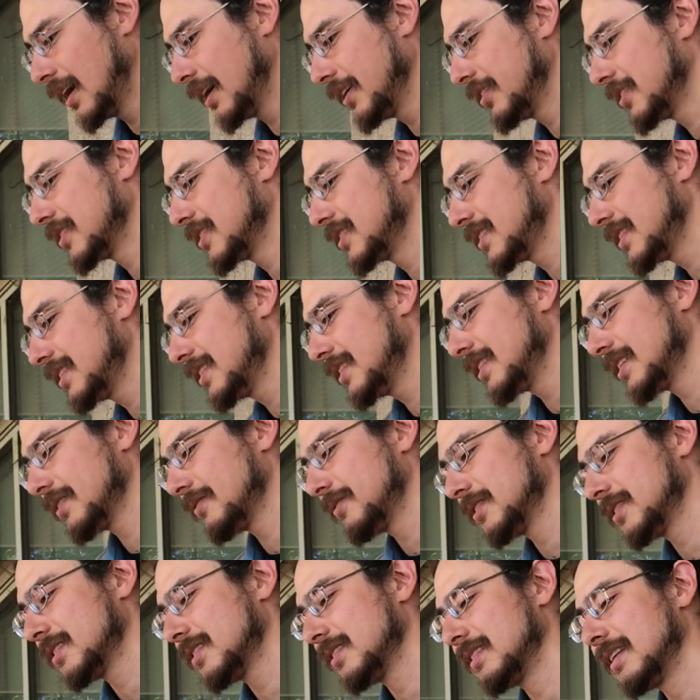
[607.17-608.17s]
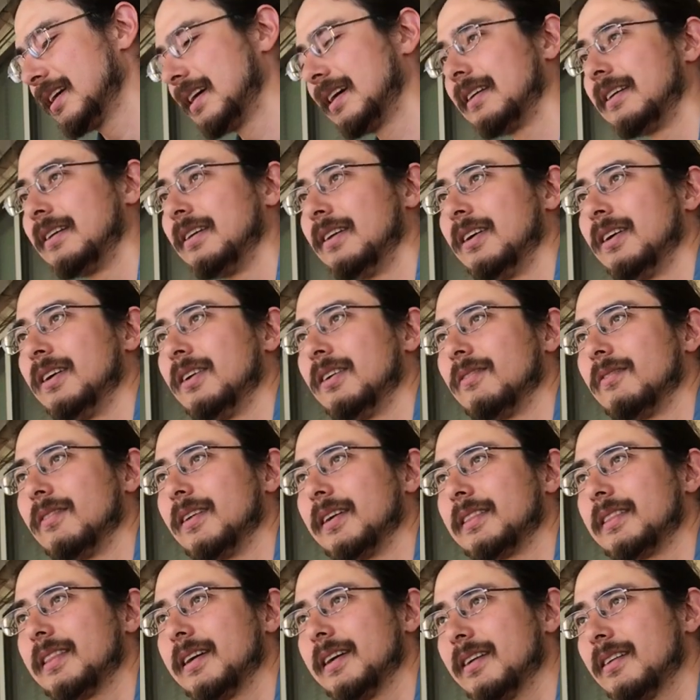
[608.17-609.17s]
You can see the difference in that
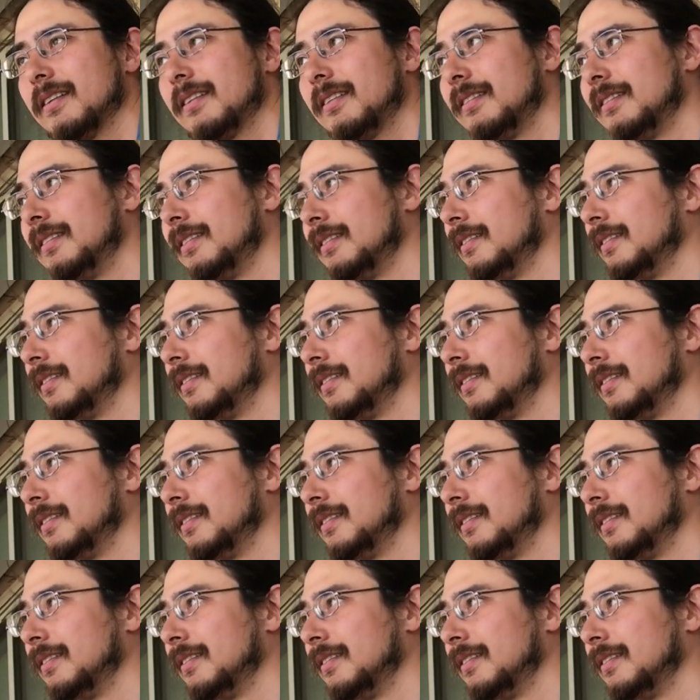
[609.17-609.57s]
right there.